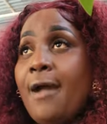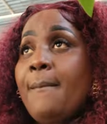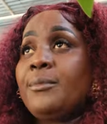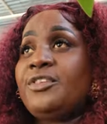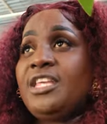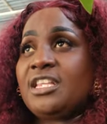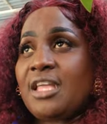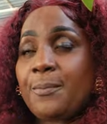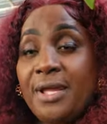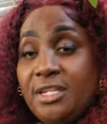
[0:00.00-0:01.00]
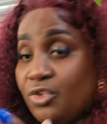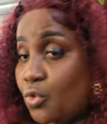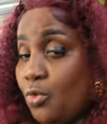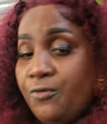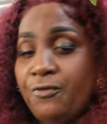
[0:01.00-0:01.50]
um, data on the
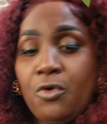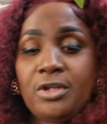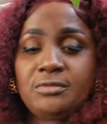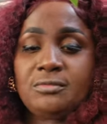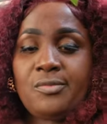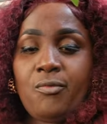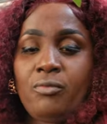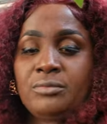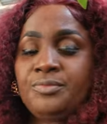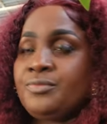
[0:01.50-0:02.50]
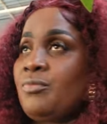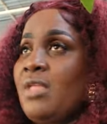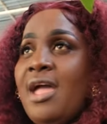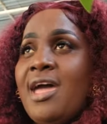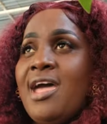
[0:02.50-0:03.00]
two phone.
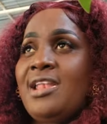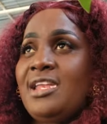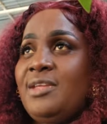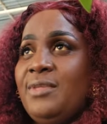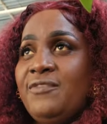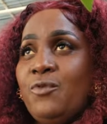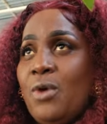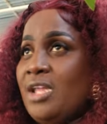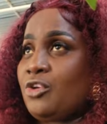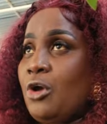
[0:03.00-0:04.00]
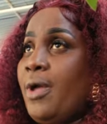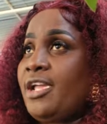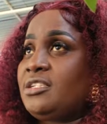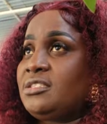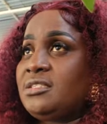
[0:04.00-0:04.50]
And all of it, if one go away,
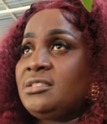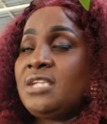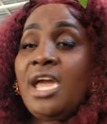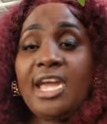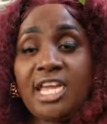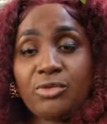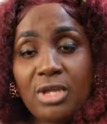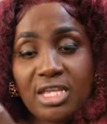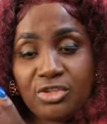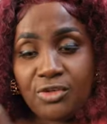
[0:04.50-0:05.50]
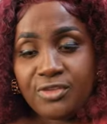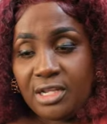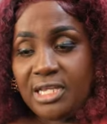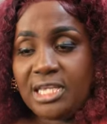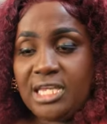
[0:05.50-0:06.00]
eh, it, it just
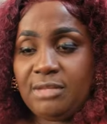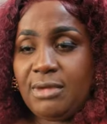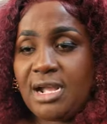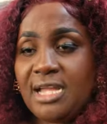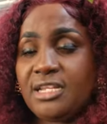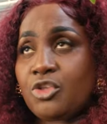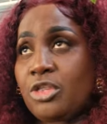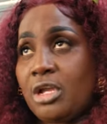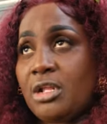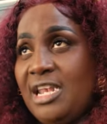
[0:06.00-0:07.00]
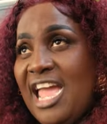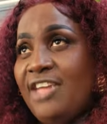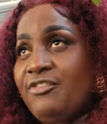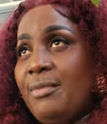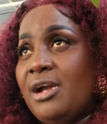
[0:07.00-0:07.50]
click in back and it click
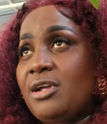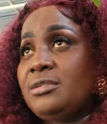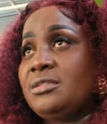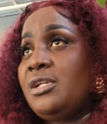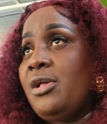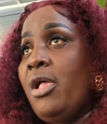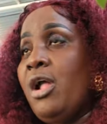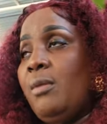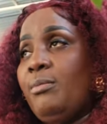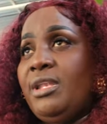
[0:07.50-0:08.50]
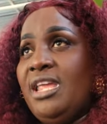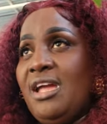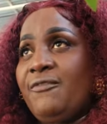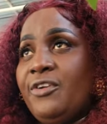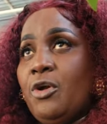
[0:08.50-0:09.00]
live back. I don't
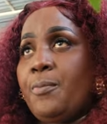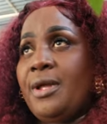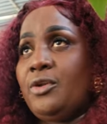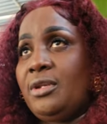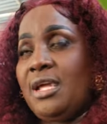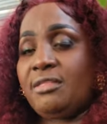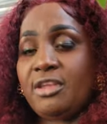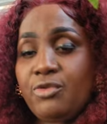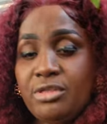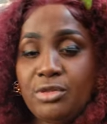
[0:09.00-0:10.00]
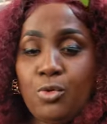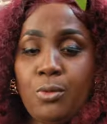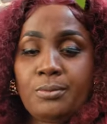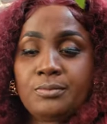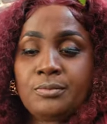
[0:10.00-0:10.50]
have to go up and nothing and say resume.